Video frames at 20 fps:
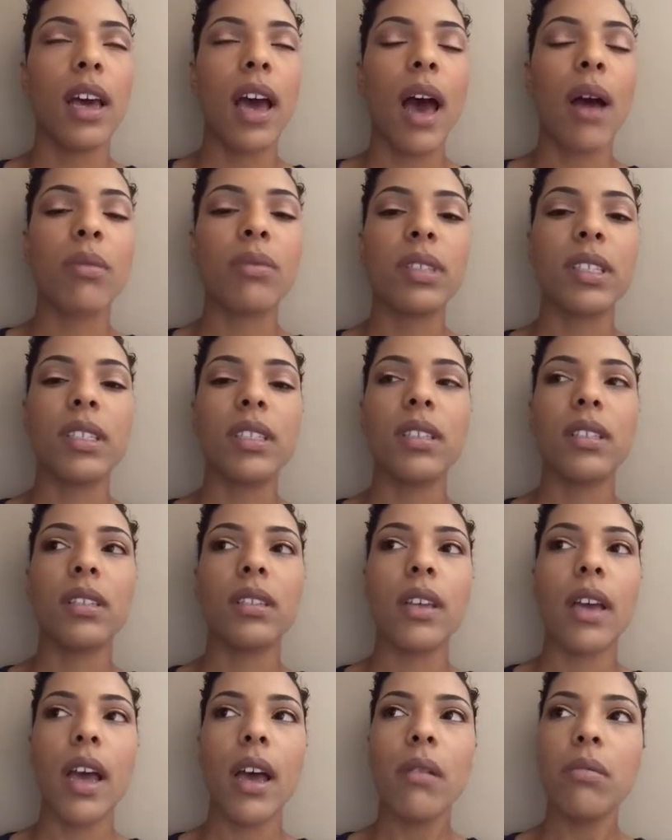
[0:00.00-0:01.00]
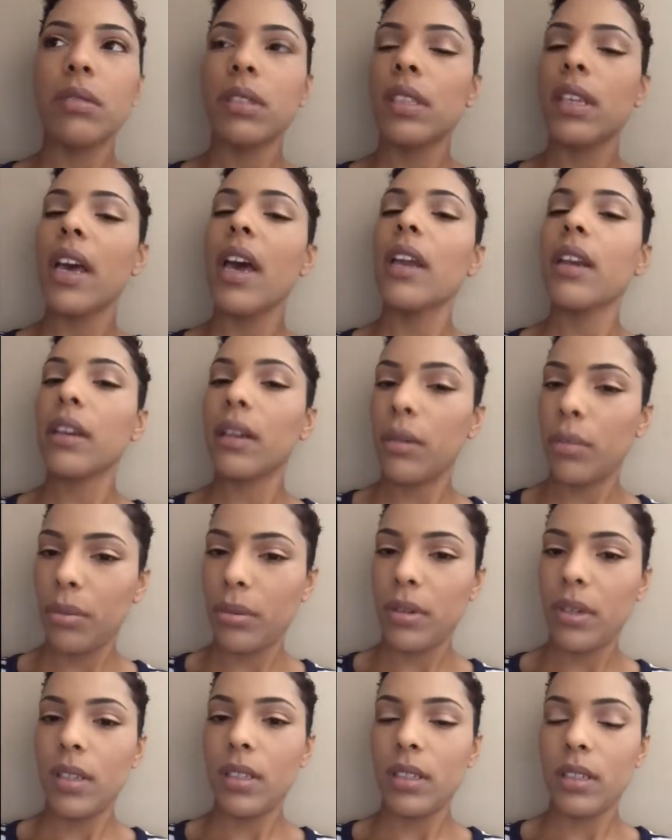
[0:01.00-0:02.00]
I was kind of
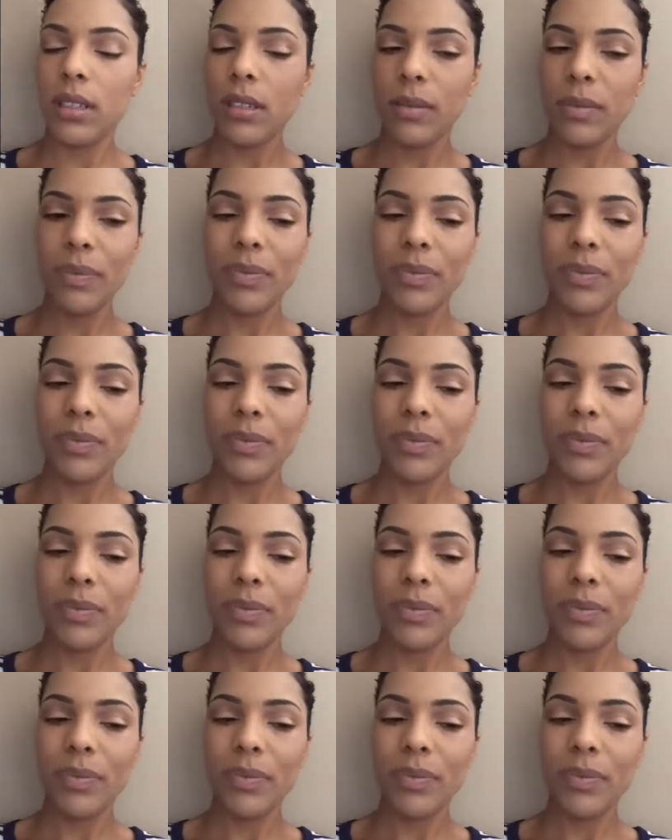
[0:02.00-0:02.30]
depressed.